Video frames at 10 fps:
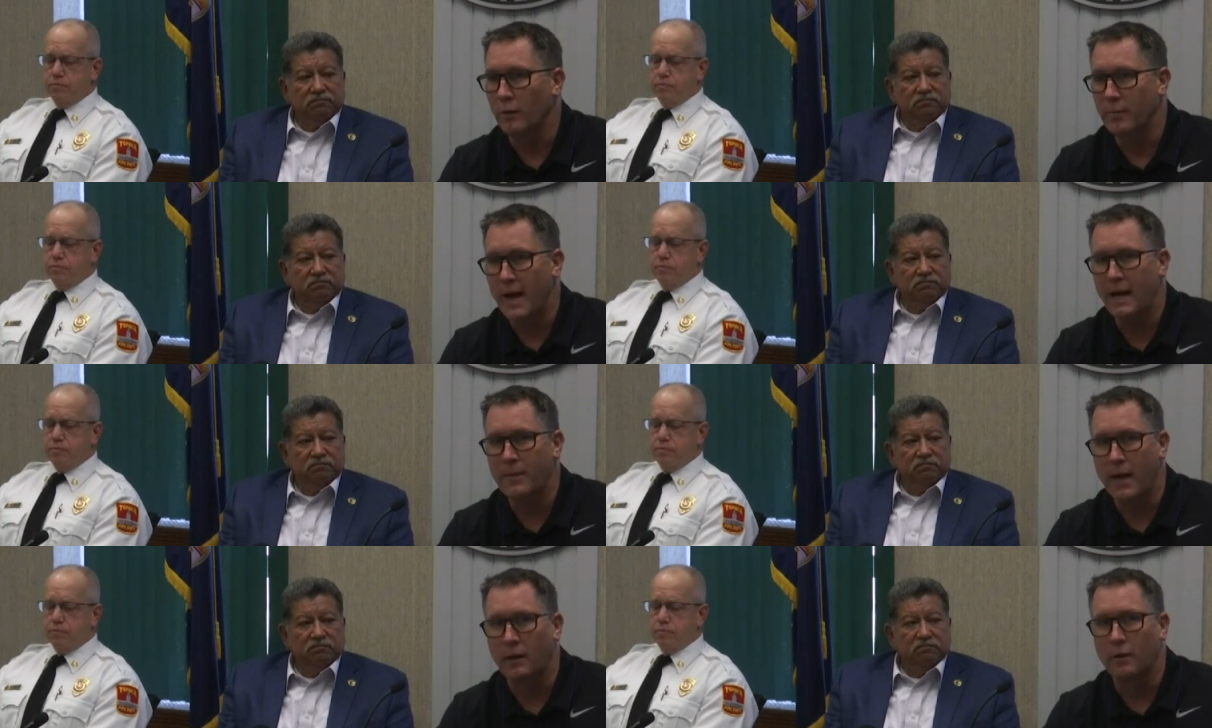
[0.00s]
Speaker 1: unpacking
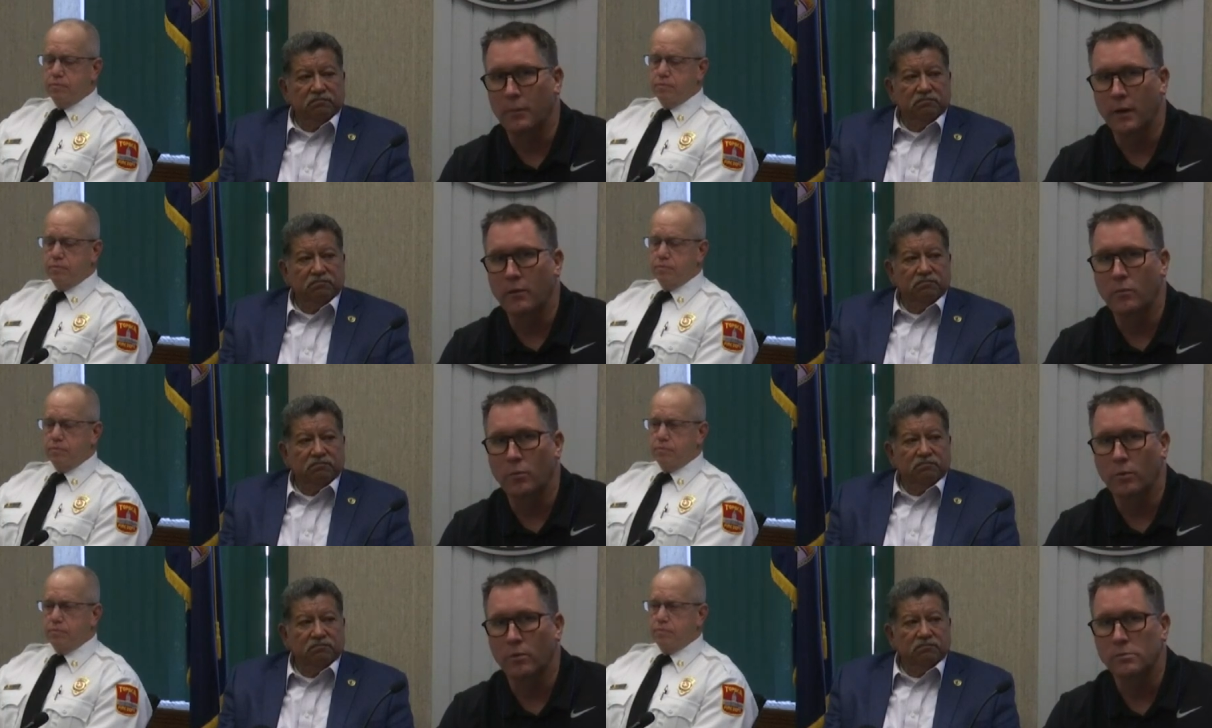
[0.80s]
that a little bit.
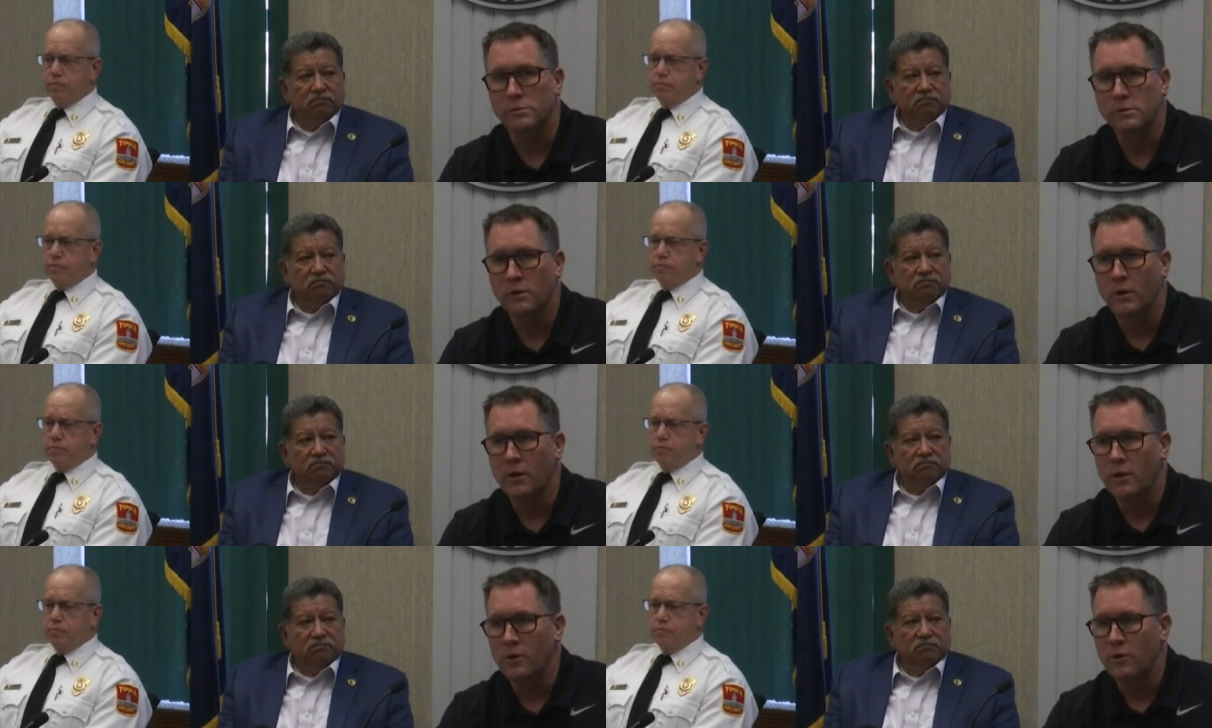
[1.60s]
We're
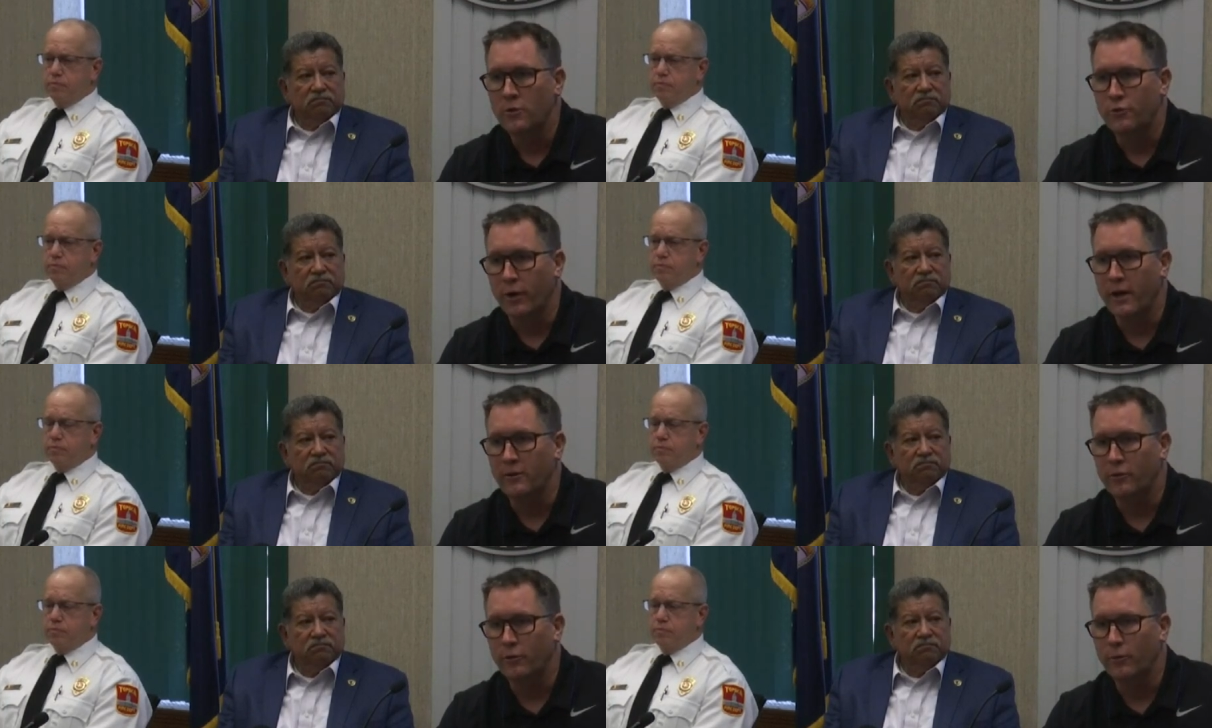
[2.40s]
trying
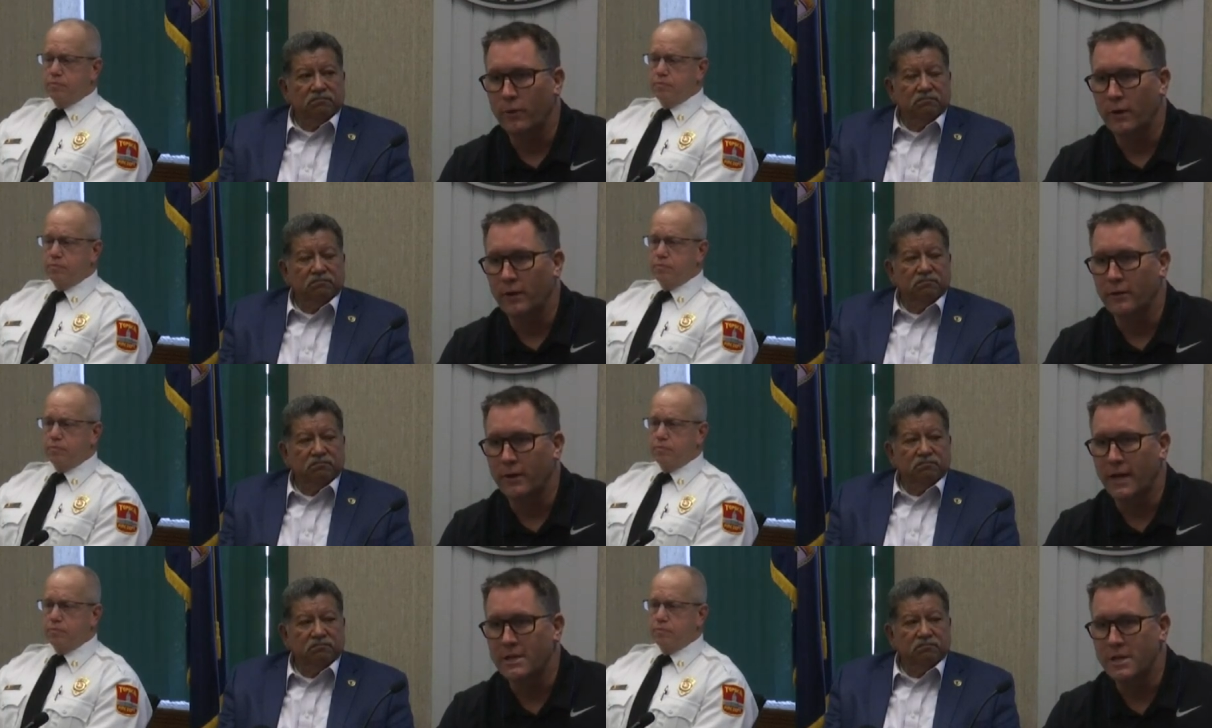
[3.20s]
to uh,
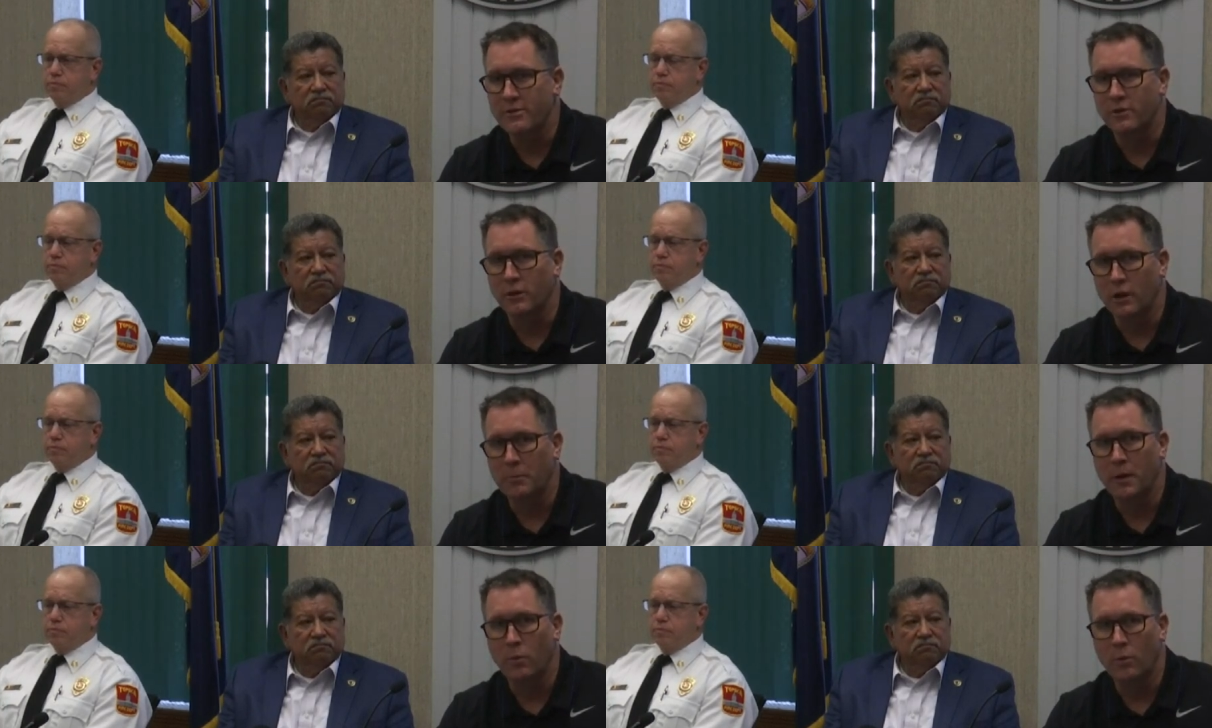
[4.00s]
digest a little
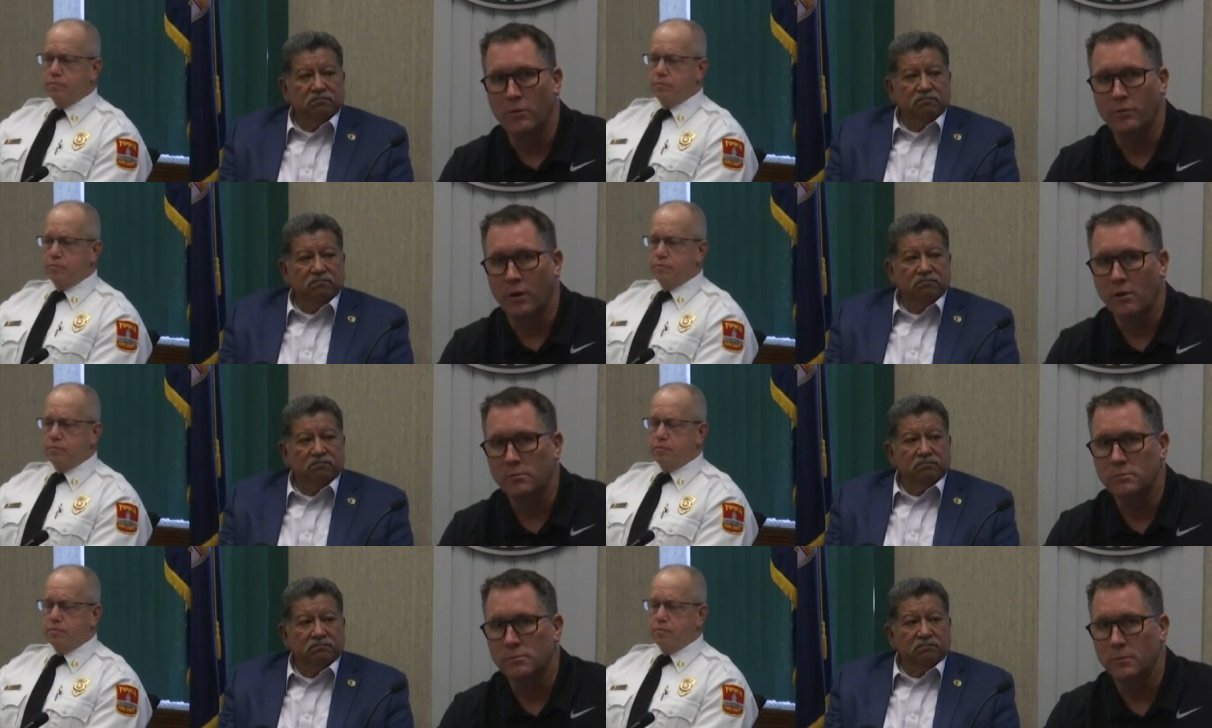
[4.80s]
bit of what we saw
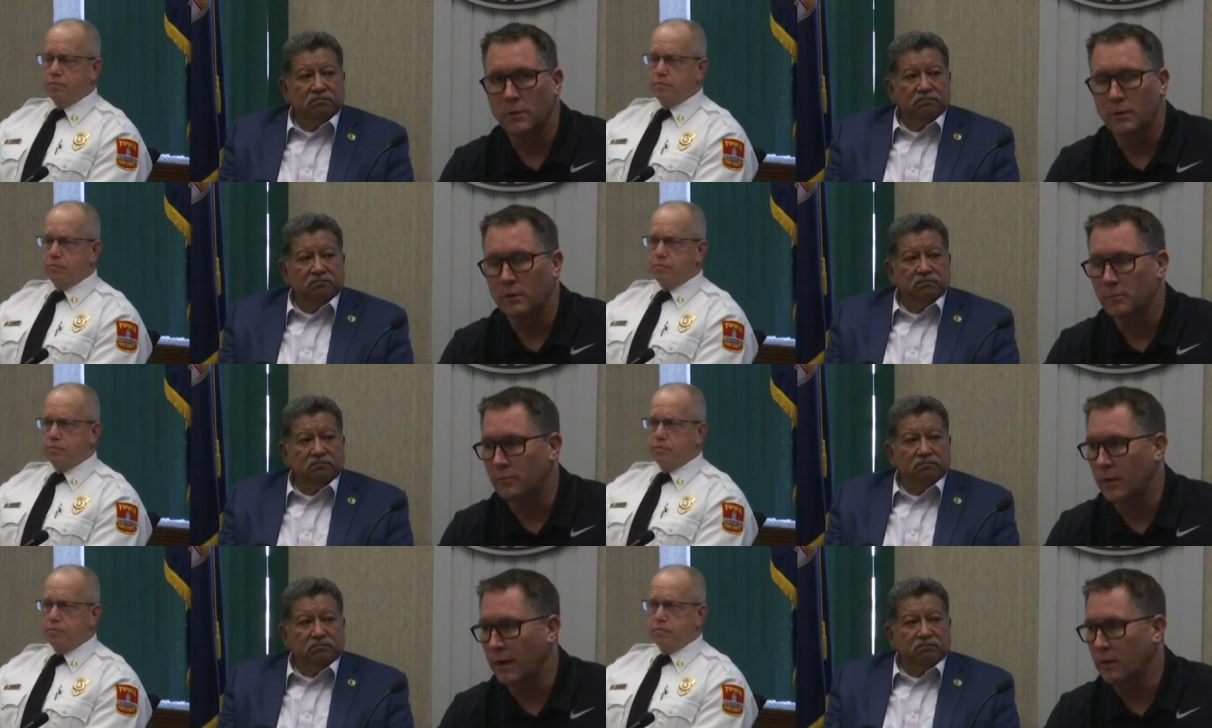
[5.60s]

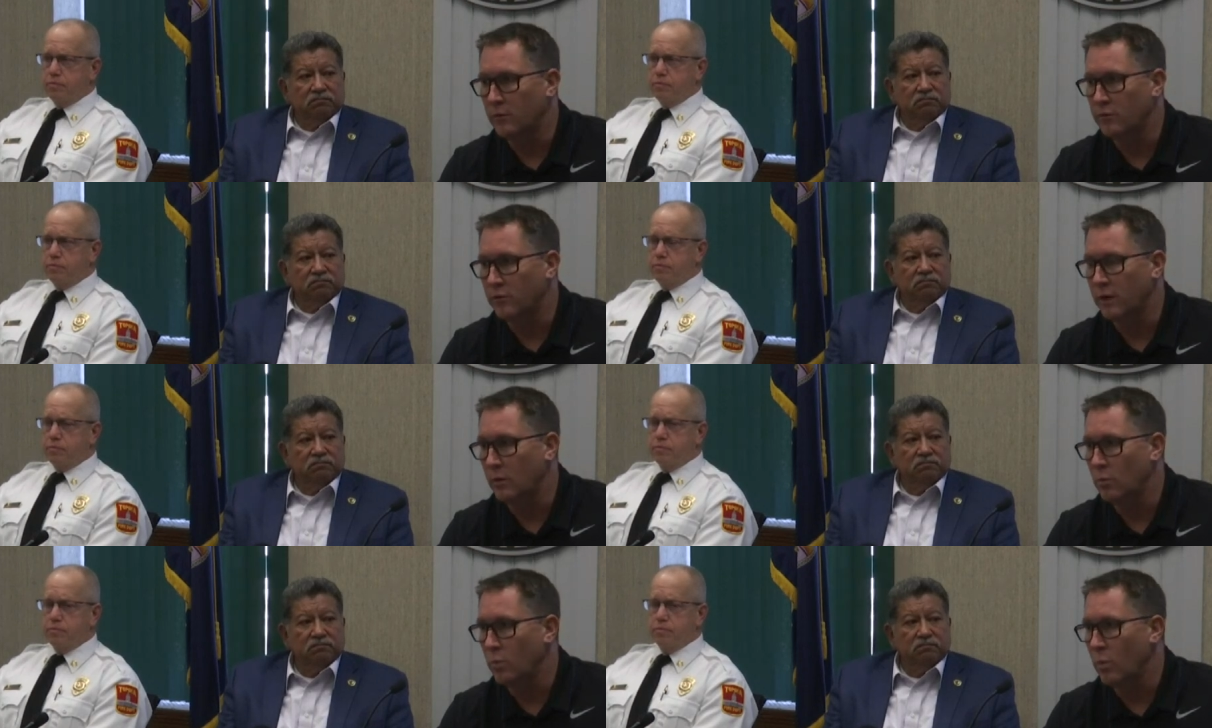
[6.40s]
um, and see